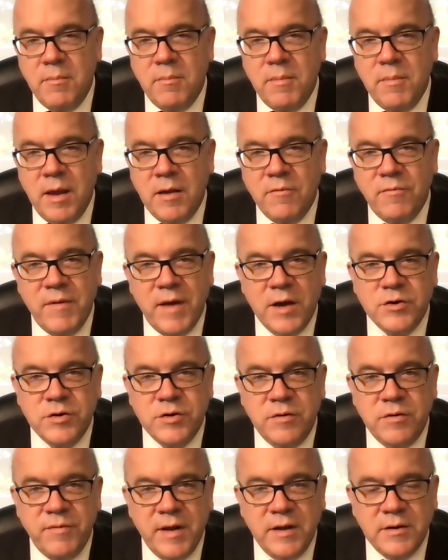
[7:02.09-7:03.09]

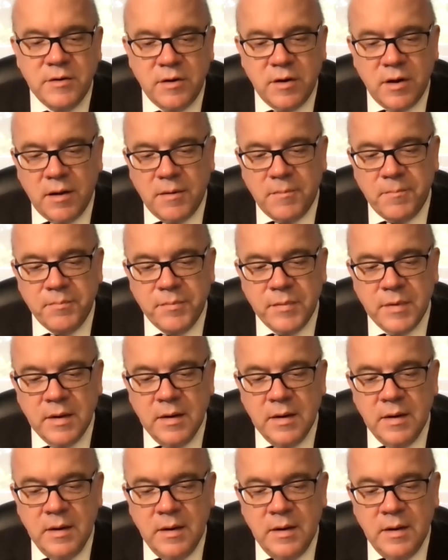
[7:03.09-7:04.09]
manufactured fentanyl.
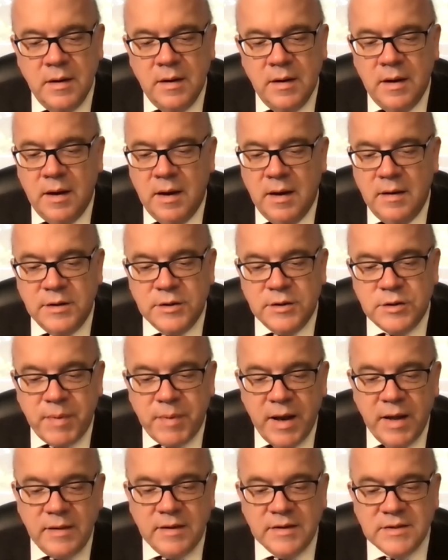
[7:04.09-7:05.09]

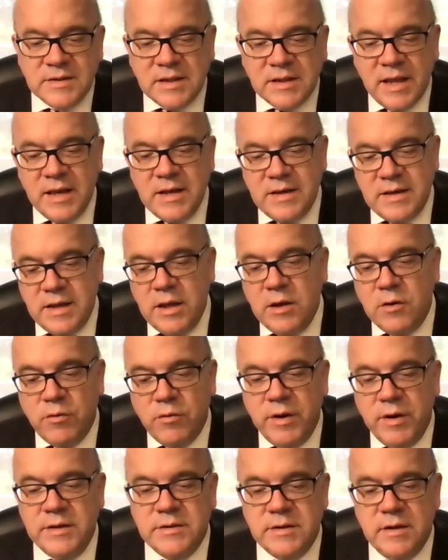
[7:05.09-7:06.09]
Despite the slight
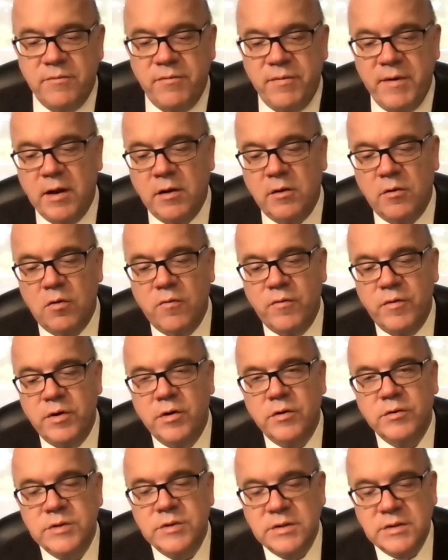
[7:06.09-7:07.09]
decrease in fatal
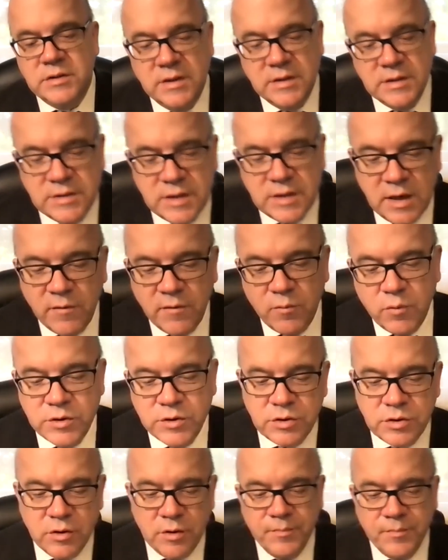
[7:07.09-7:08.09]
overdoses in the city of
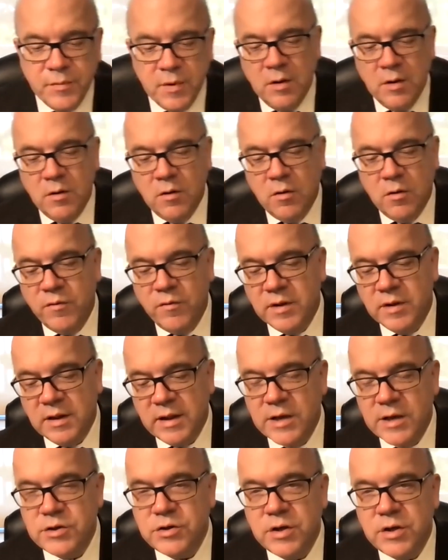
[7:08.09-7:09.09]
Worcester over the
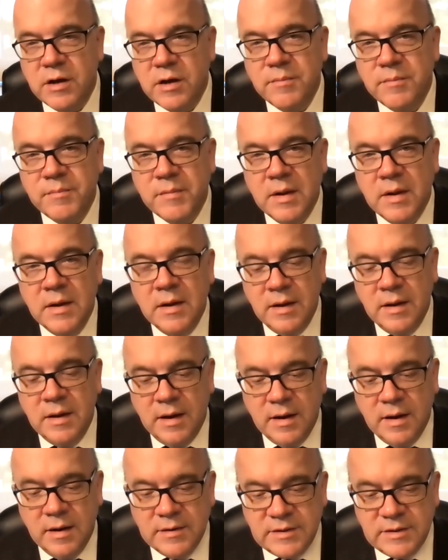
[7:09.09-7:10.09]
last year,
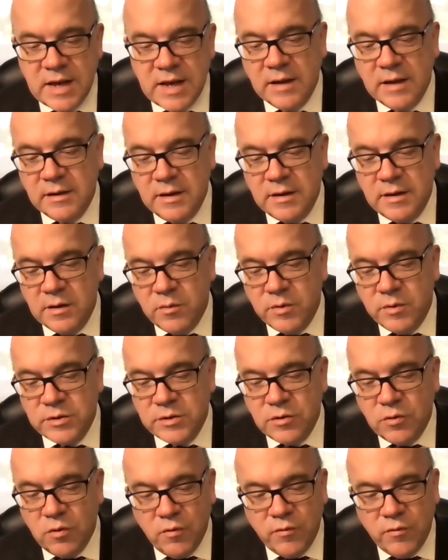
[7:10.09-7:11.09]
sadly, there was
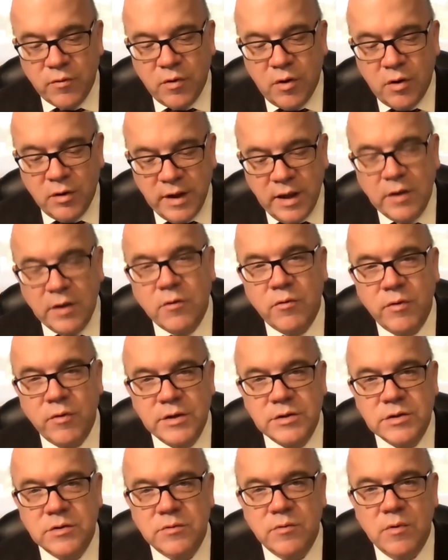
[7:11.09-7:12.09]
an overall
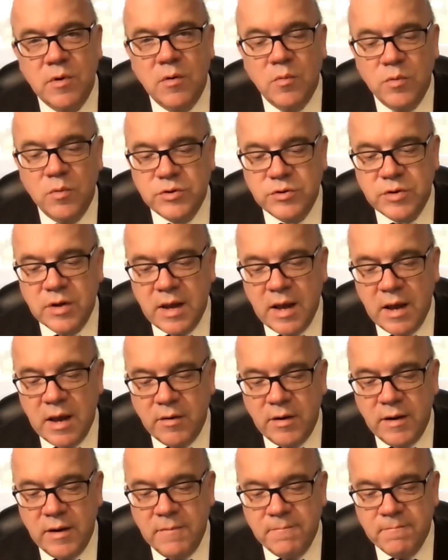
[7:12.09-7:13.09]
increase throughout Worcester
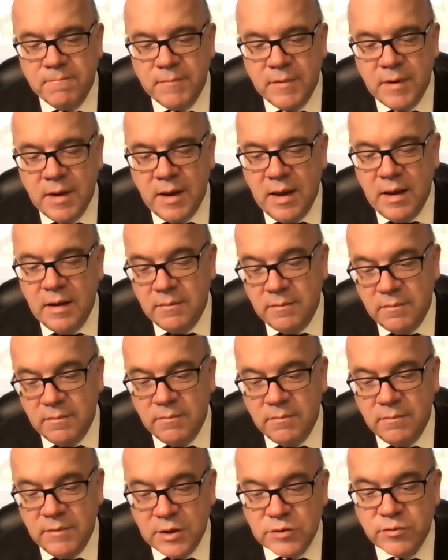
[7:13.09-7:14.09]
County, and
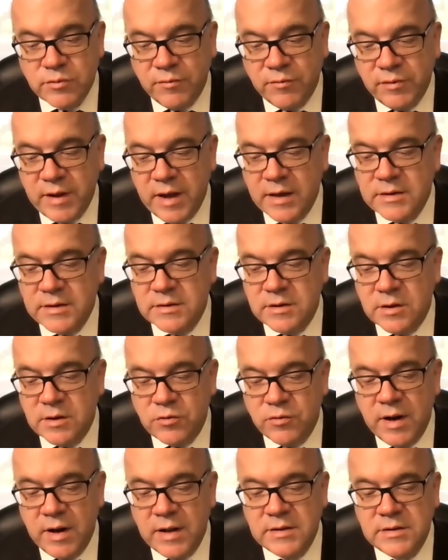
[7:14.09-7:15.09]
this reflects the
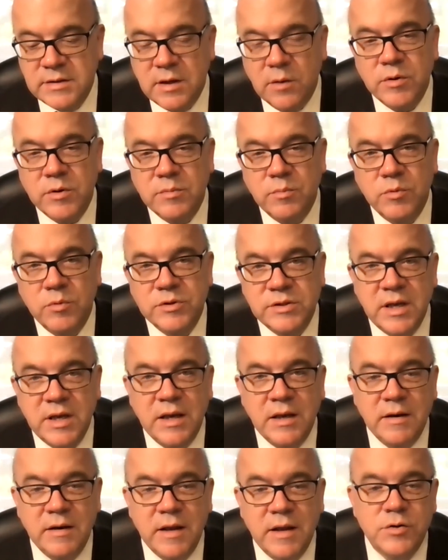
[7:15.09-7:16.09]
trends that we're
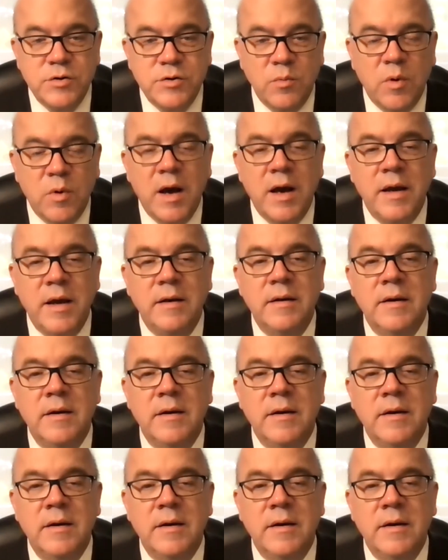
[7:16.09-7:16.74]
seeing nationwide.